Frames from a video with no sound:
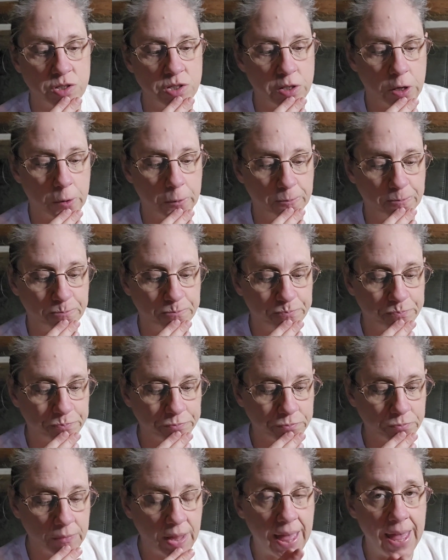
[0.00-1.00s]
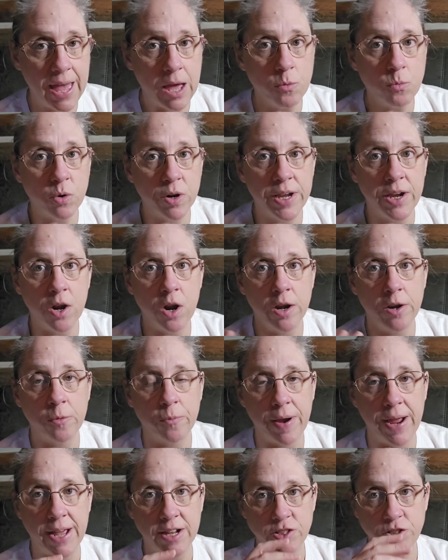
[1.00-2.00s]
So, and we're here on a
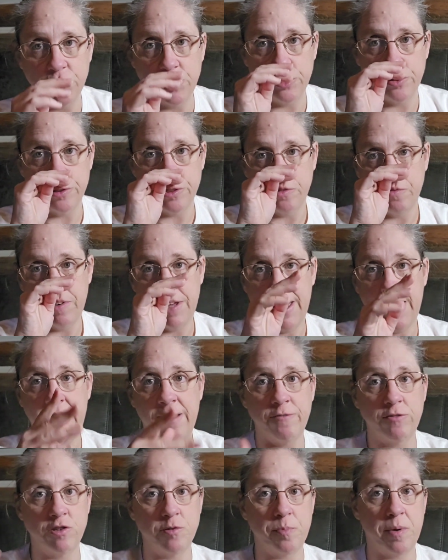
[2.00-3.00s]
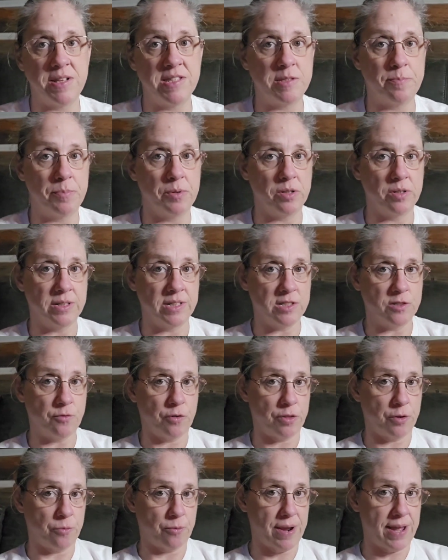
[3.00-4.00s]
ranch too, so we have responsibilities
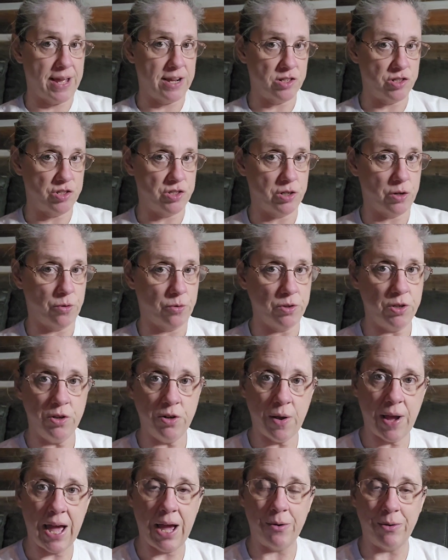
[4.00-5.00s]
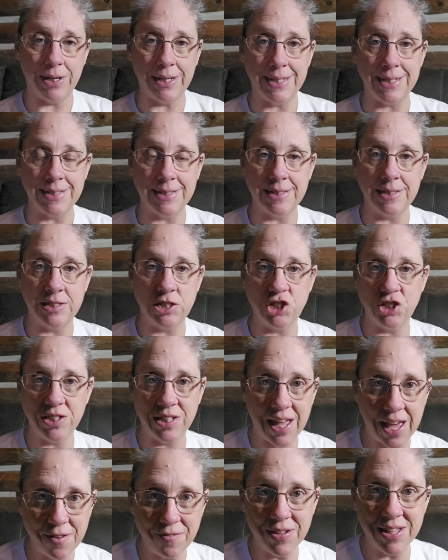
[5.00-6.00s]
for the ranch. So you know how it is.
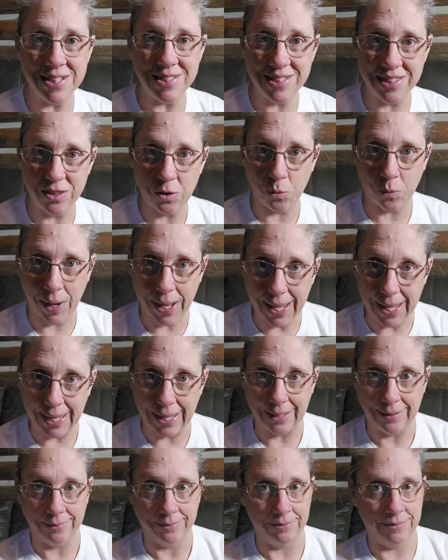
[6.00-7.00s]
Just life gets in the way.